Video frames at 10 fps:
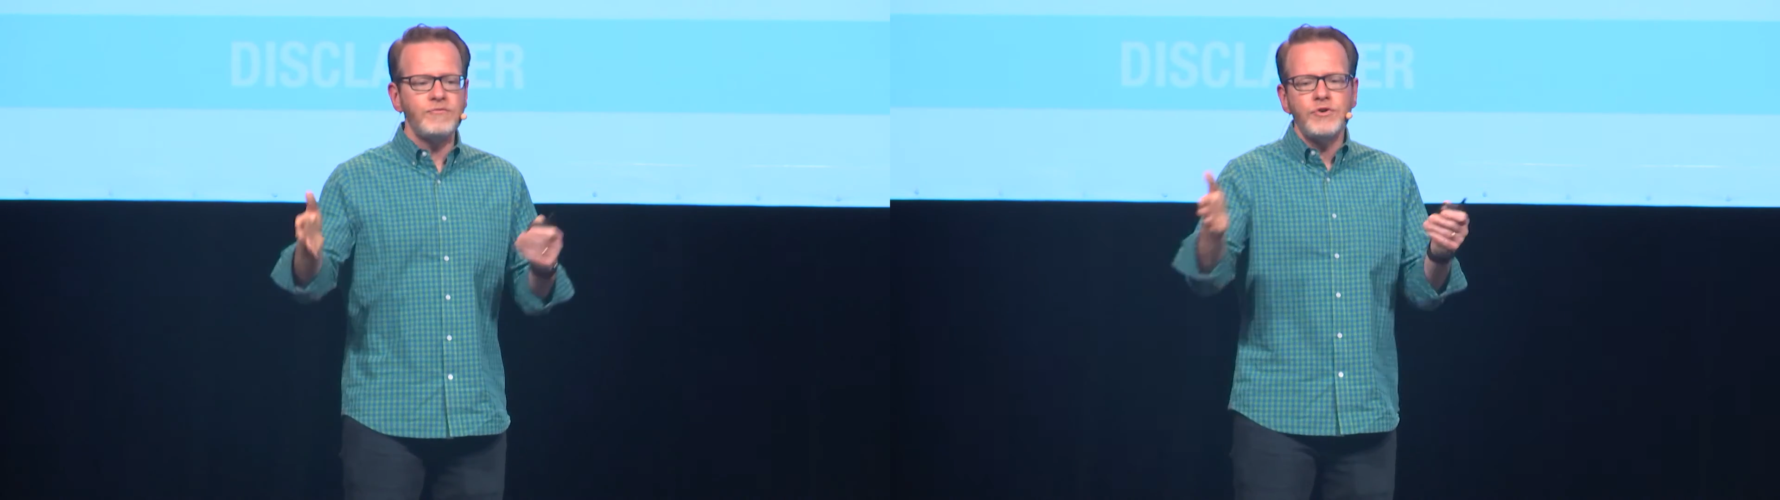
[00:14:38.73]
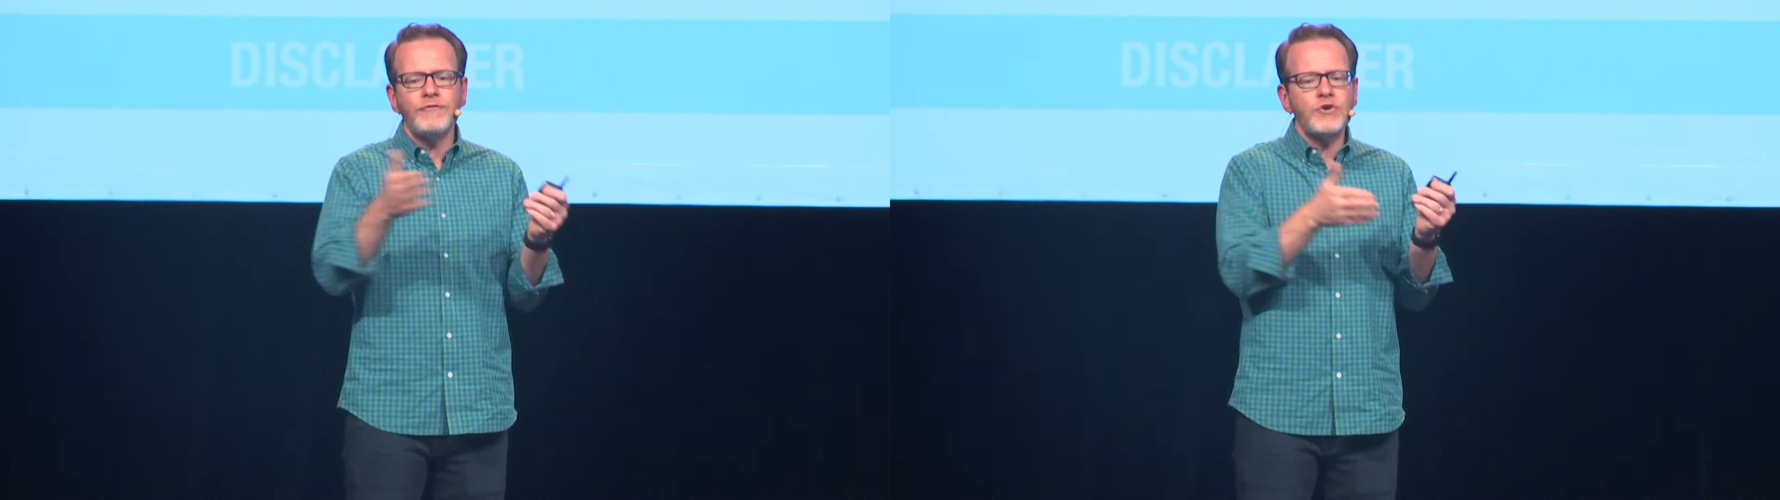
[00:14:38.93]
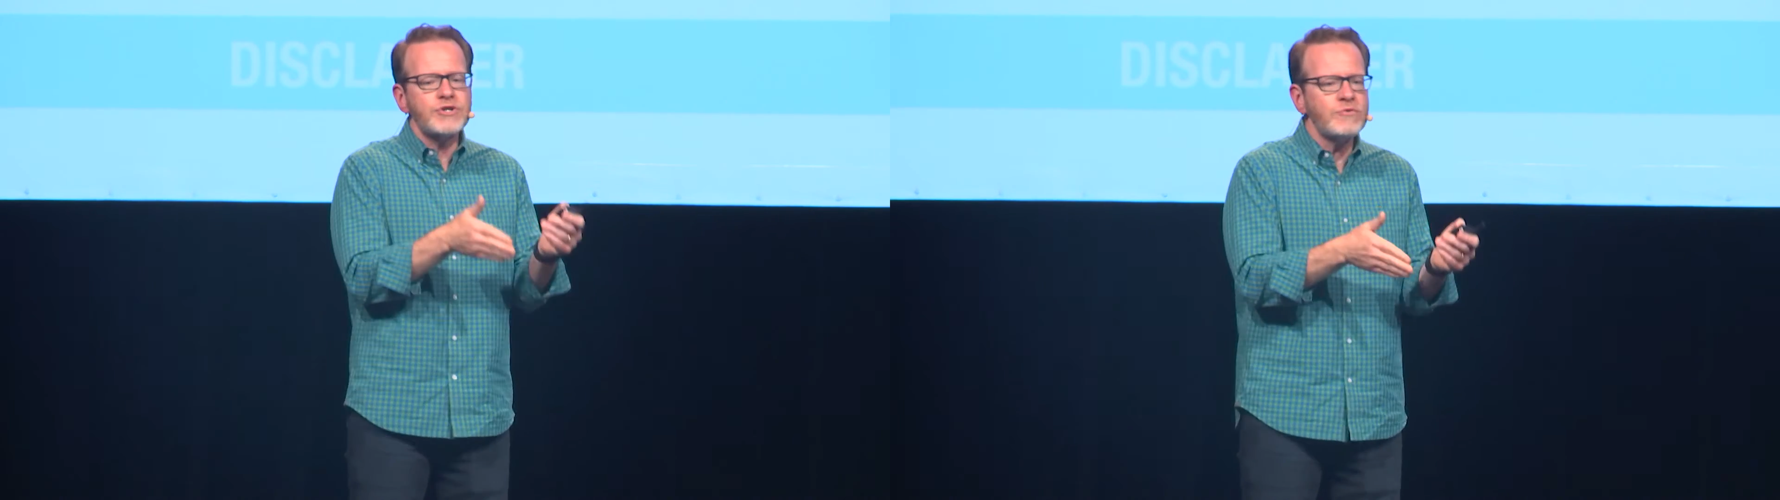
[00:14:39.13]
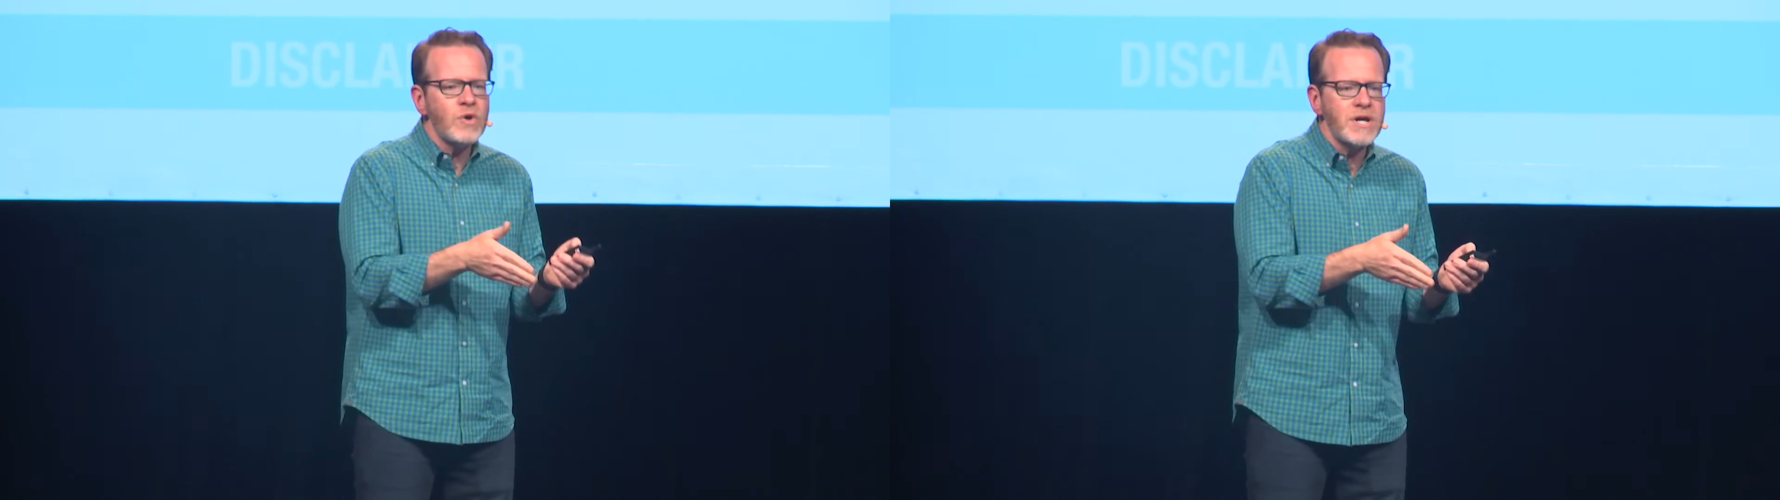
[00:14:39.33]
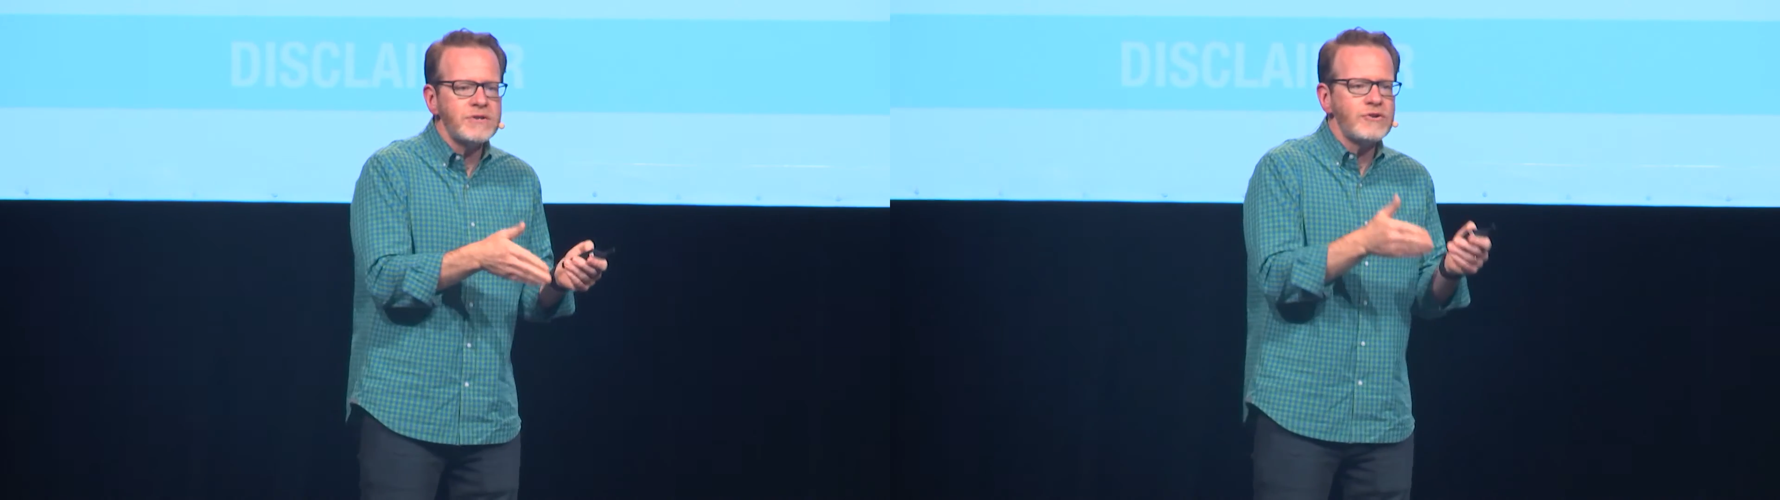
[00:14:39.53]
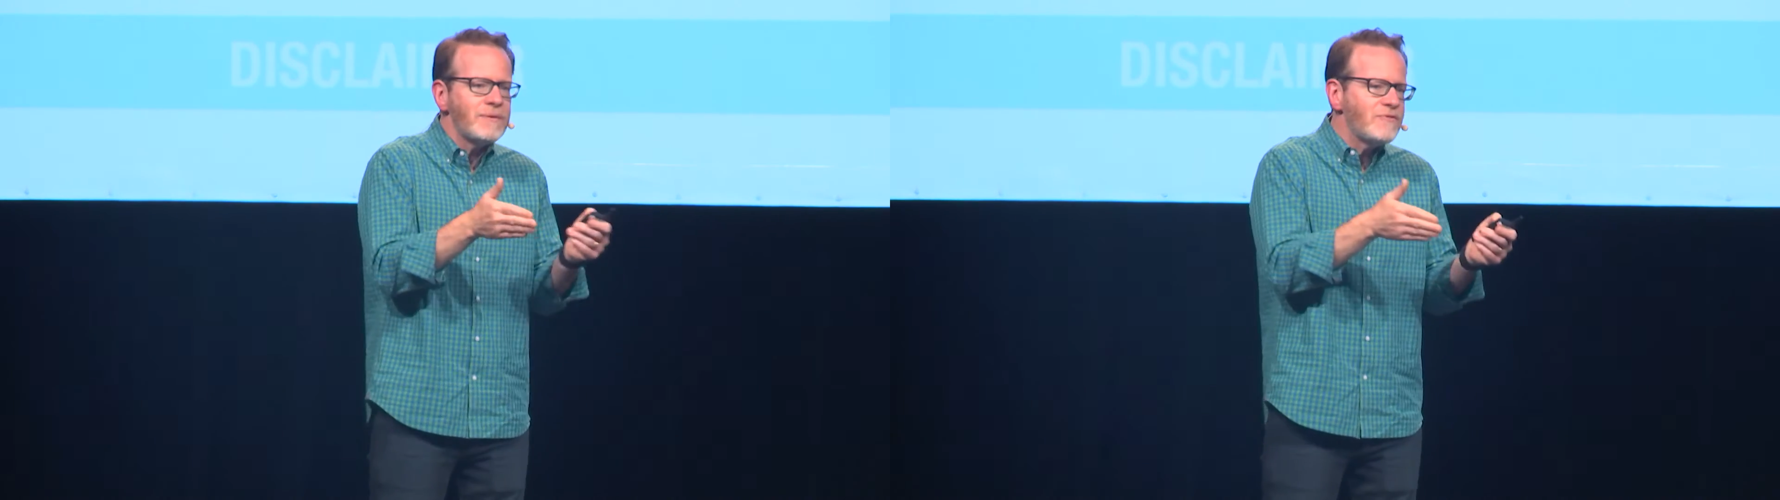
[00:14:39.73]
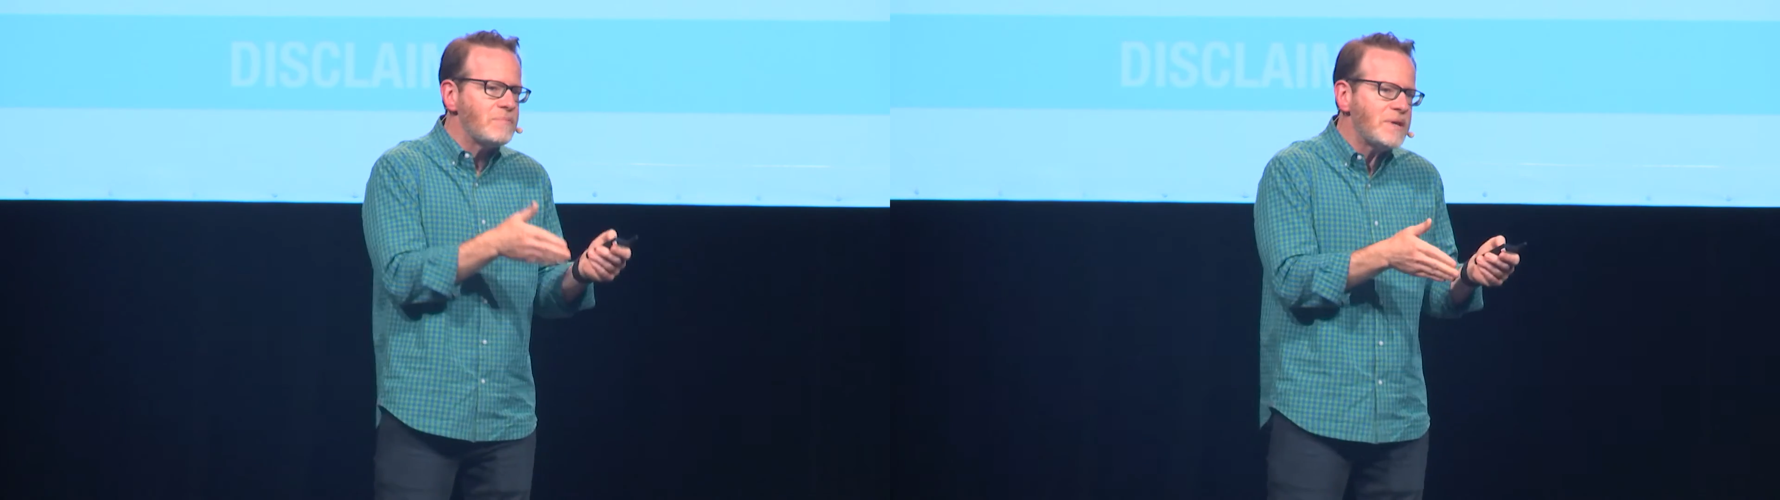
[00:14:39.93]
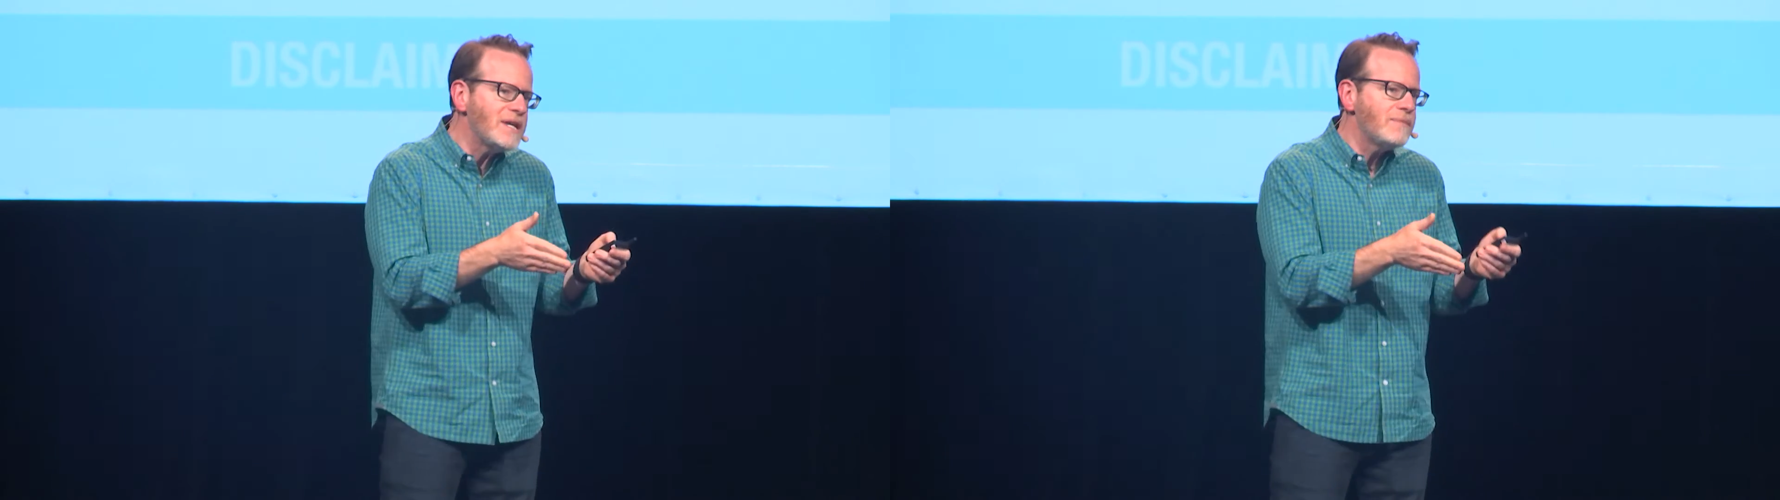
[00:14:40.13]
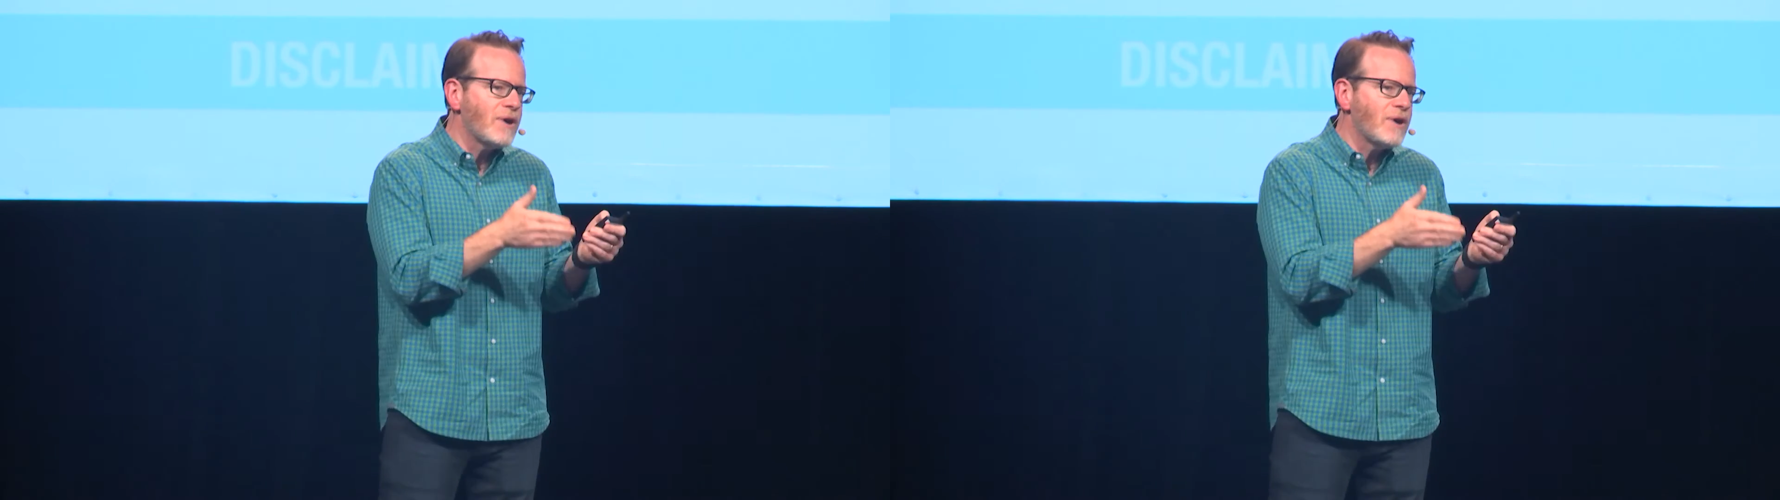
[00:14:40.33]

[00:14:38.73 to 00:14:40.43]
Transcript: Your version 1, your MVP,